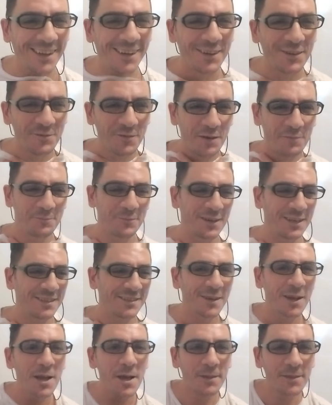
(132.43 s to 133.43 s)
in my place.
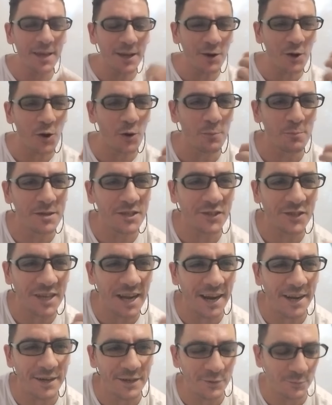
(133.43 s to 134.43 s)
They call me
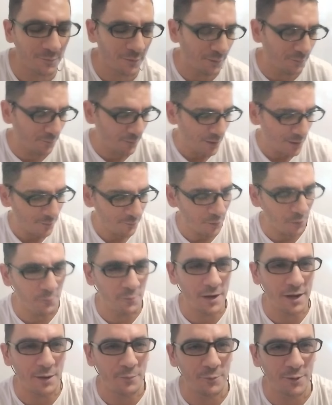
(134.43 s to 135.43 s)
Chinese but from when
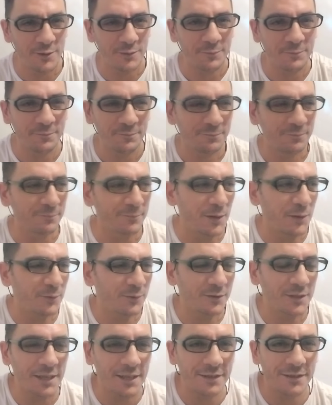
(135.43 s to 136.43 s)
I was oh,
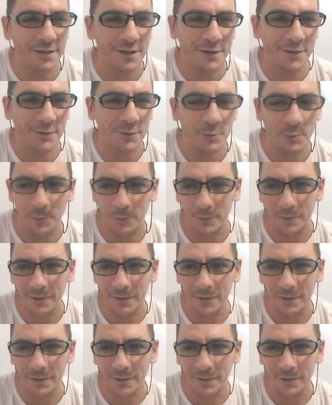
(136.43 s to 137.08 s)
six years old.